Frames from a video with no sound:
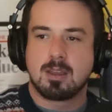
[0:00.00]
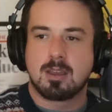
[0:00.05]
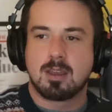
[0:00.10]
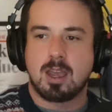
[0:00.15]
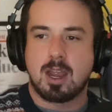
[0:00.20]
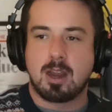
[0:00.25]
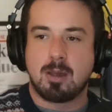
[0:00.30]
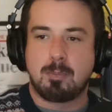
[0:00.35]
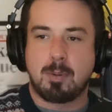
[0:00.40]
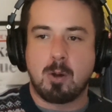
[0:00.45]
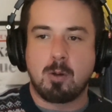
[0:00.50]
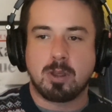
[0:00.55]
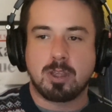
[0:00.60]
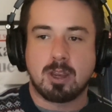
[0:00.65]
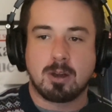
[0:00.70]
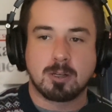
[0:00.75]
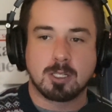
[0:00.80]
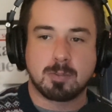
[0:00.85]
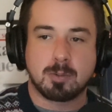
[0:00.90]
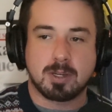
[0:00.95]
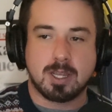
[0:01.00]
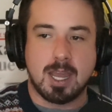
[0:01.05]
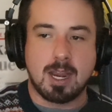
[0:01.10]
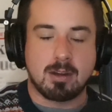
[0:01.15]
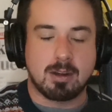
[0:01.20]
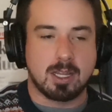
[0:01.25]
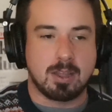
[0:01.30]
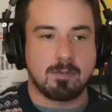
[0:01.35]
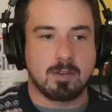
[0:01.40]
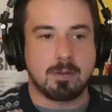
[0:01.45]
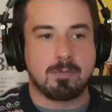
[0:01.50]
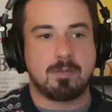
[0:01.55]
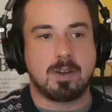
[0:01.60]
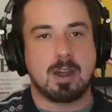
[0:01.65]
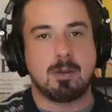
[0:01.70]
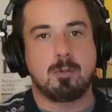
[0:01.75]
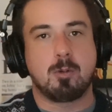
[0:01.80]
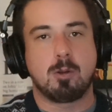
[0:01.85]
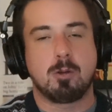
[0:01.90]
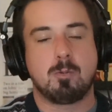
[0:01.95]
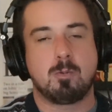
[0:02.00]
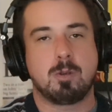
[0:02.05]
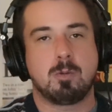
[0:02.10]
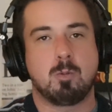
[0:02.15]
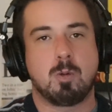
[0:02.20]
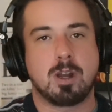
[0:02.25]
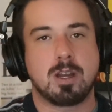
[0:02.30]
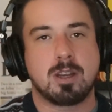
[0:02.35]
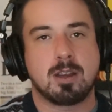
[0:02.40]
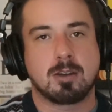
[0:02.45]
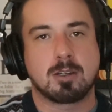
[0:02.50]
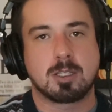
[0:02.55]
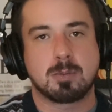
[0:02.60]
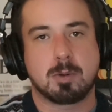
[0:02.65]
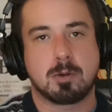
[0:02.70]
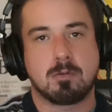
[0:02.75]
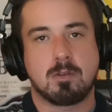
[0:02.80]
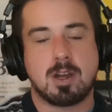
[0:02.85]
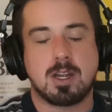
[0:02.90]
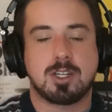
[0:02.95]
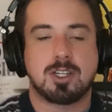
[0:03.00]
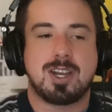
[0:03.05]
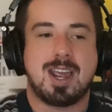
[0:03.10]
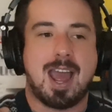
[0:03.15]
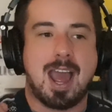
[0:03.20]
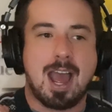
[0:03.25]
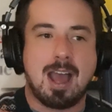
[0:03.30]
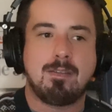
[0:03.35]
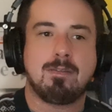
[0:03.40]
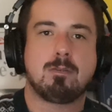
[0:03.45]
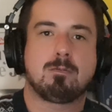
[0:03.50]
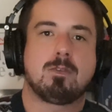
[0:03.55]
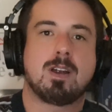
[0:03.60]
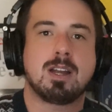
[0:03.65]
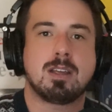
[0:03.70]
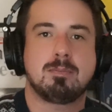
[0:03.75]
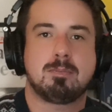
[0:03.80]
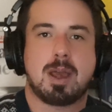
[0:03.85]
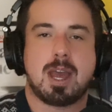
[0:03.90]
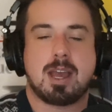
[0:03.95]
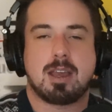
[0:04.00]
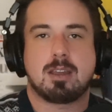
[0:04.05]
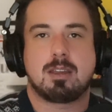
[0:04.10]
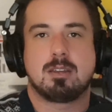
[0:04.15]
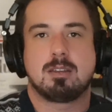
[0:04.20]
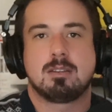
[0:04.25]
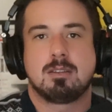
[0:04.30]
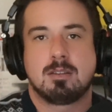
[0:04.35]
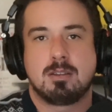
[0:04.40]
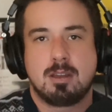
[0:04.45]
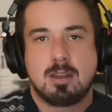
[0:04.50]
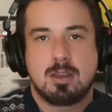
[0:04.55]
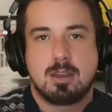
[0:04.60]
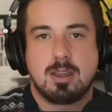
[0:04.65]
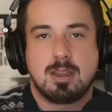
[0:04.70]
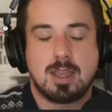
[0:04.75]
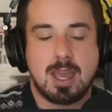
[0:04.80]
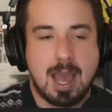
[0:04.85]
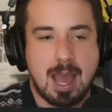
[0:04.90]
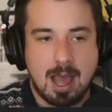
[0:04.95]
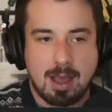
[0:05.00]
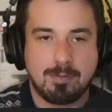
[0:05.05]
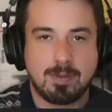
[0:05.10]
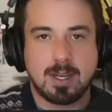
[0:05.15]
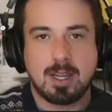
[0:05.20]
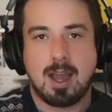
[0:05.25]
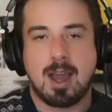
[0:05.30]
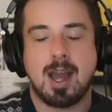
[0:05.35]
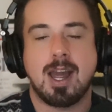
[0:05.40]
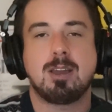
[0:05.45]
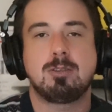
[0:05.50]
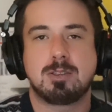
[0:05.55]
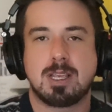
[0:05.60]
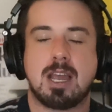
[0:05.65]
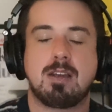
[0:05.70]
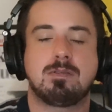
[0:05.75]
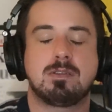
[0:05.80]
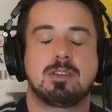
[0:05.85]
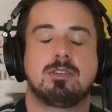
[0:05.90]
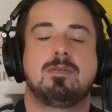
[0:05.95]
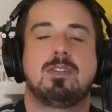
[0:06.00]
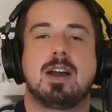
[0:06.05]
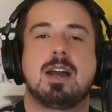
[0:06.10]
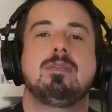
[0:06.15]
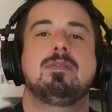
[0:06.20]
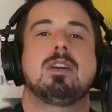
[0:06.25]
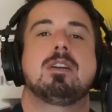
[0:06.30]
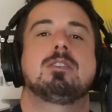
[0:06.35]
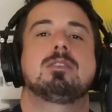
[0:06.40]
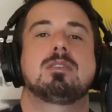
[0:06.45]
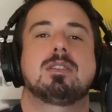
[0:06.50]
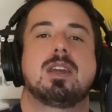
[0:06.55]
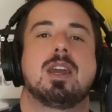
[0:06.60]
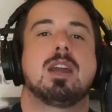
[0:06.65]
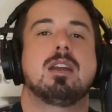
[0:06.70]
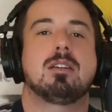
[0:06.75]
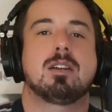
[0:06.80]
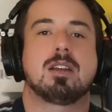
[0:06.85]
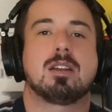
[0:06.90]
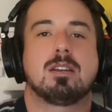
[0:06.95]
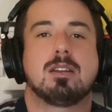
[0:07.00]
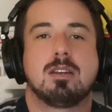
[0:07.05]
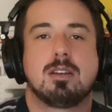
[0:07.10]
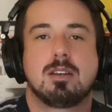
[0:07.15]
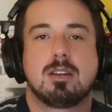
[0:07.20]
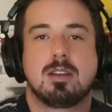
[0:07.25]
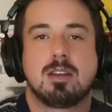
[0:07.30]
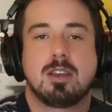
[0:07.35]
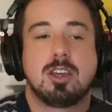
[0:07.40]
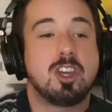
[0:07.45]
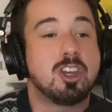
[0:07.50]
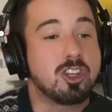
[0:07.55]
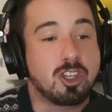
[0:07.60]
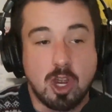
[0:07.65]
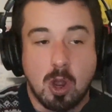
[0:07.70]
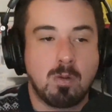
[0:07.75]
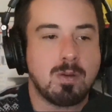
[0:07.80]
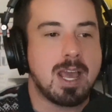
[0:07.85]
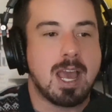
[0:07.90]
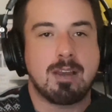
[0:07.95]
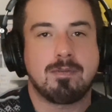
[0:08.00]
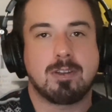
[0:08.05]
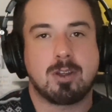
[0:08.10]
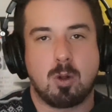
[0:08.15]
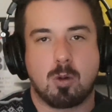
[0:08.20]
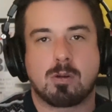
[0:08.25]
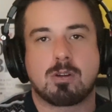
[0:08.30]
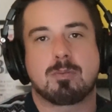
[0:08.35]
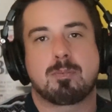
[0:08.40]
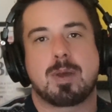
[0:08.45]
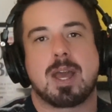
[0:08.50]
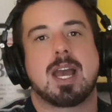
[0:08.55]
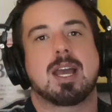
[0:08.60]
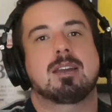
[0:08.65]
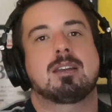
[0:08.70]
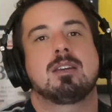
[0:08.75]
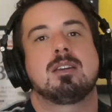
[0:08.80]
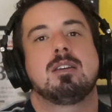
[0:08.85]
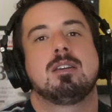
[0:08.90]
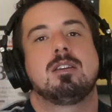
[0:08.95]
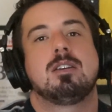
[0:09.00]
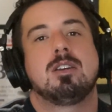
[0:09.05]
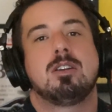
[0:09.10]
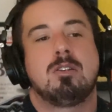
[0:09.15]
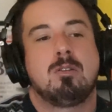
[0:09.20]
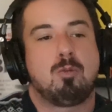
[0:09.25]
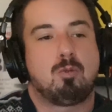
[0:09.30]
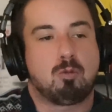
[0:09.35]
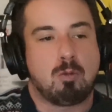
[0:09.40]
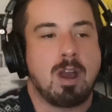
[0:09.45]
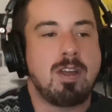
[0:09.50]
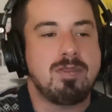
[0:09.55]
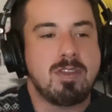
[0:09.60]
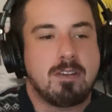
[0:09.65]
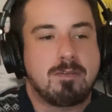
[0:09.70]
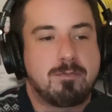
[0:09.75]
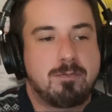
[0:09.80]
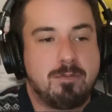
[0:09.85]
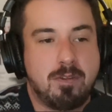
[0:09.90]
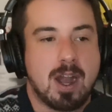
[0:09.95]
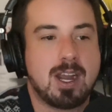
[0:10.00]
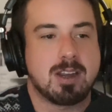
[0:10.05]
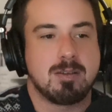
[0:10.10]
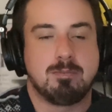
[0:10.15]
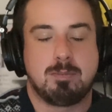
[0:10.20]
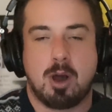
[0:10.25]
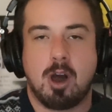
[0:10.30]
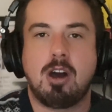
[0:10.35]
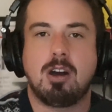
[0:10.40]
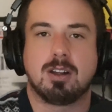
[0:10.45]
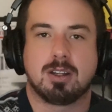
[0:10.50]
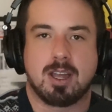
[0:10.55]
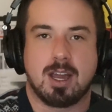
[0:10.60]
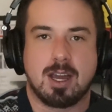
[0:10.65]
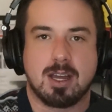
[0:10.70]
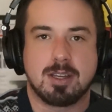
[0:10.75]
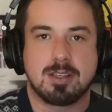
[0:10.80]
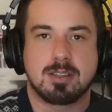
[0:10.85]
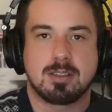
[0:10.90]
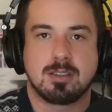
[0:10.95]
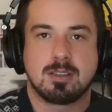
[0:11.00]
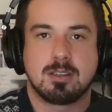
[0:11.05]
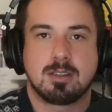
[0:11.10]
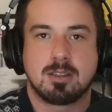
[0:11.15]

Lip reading: opponent yards per carry, giving up 5.1 yards per rush. You have a running back. You have a guy who's averaging 5 yards a carry. You don't have a quarterback. Run the fucking ball, guys.